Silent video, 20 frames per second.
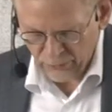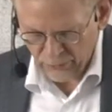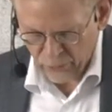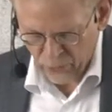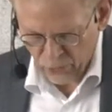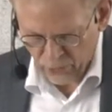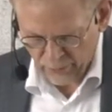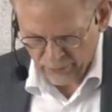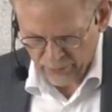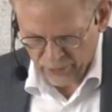
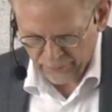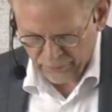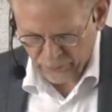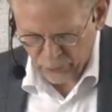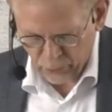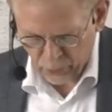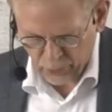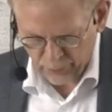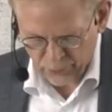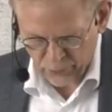forms of
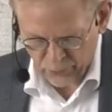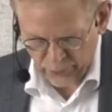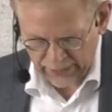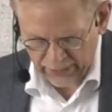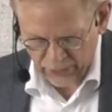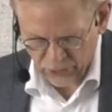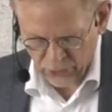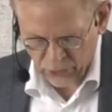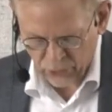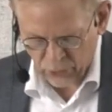
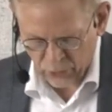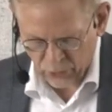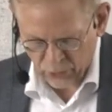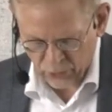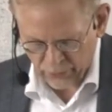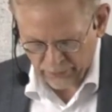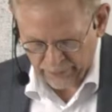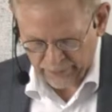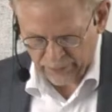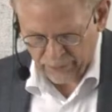cooperation
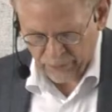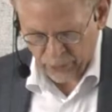all over the